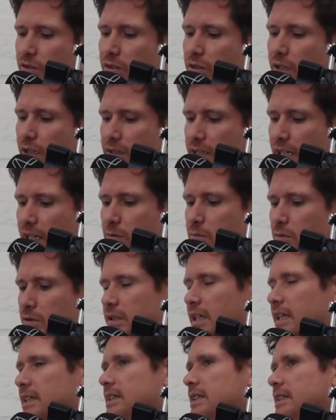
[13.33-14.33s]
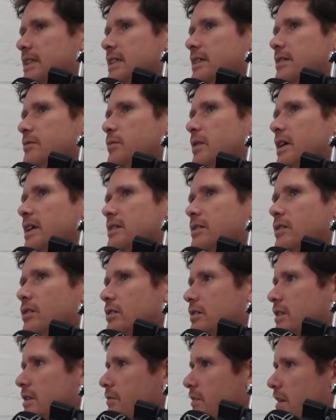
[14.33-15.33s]
a terrible tragedy, but it's a
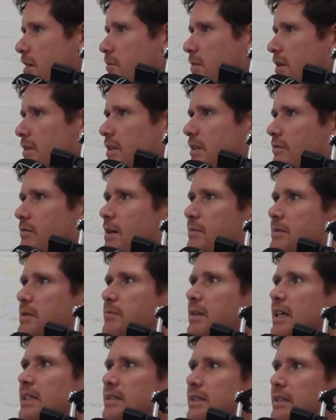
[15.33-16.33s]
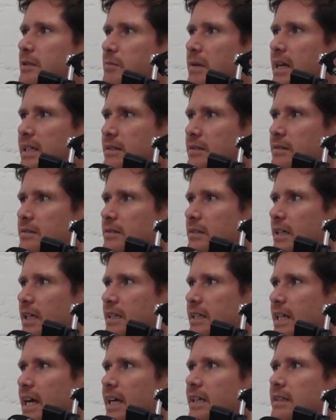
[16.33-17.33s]
concrete frame building wrapped in plastic and metal,
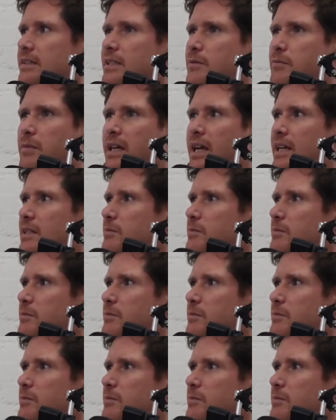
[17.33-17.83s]
and yet timber gets